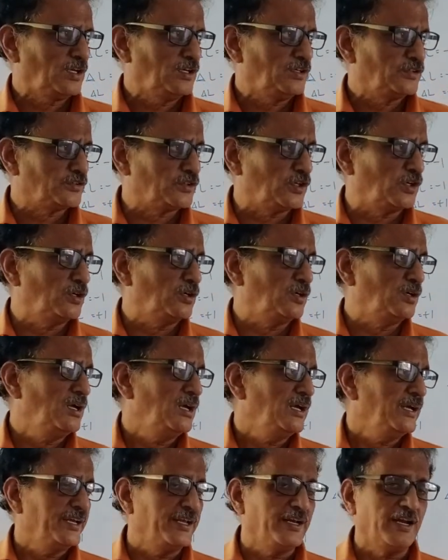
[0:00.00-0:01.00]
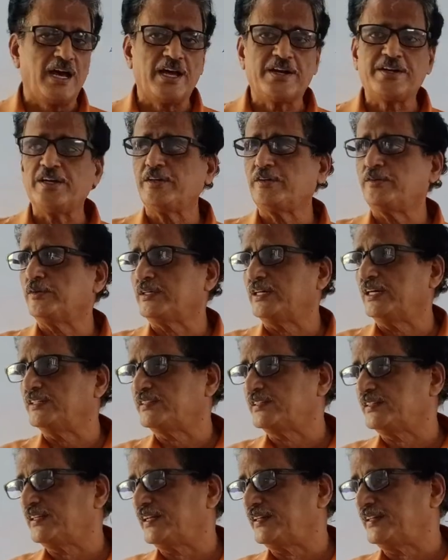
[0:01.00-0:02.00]
So in order to
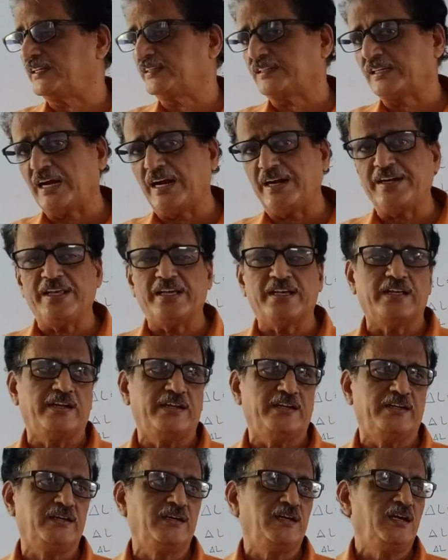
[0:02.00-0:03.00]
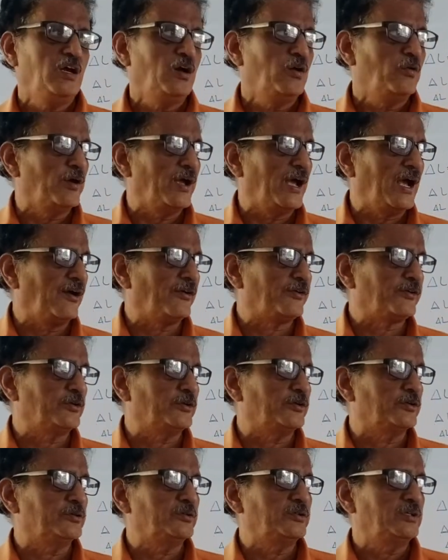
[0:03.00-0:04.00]
consider the third degree, we have
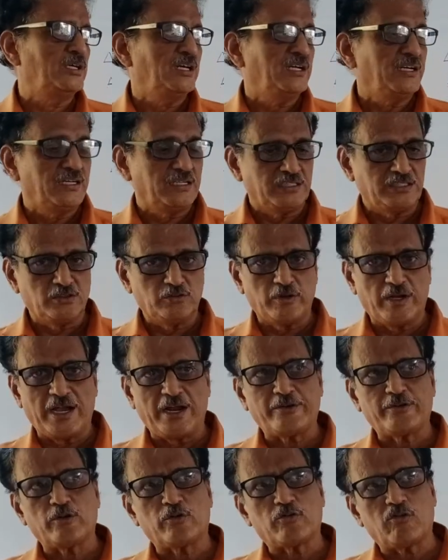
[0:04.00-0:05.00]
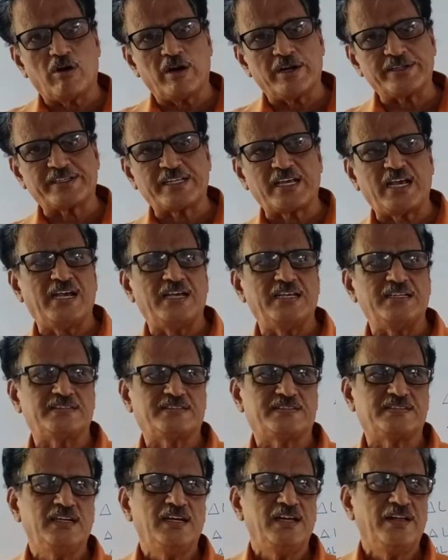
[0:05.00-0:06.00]
to
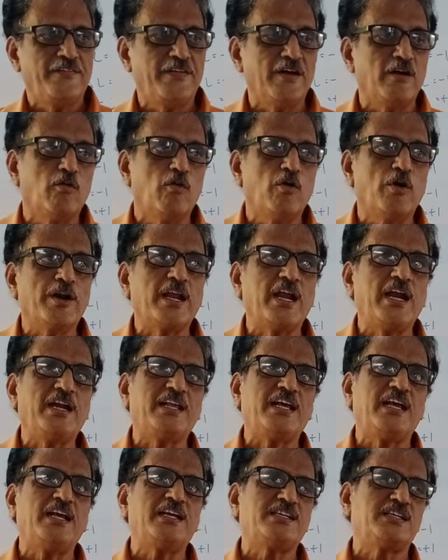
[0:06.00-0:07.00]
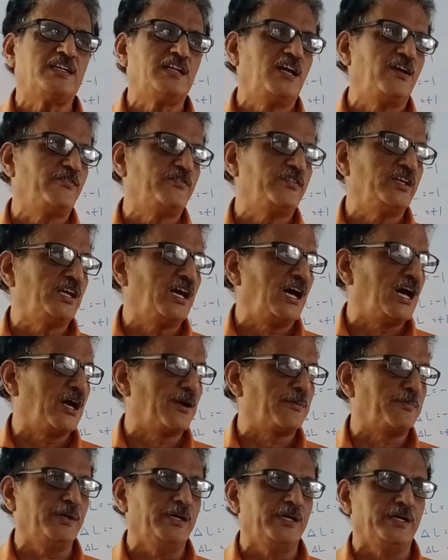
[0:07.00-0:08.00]
quantize the orientation of the
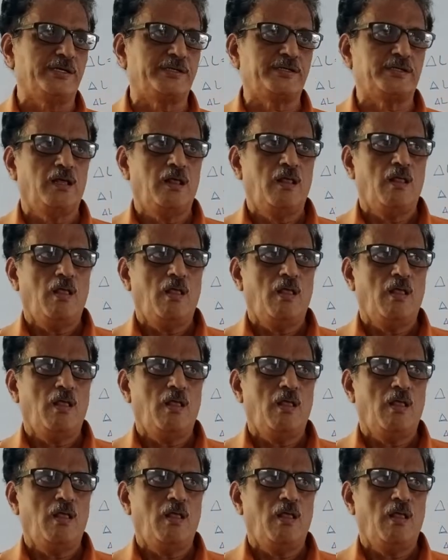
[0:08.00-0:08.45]
orbit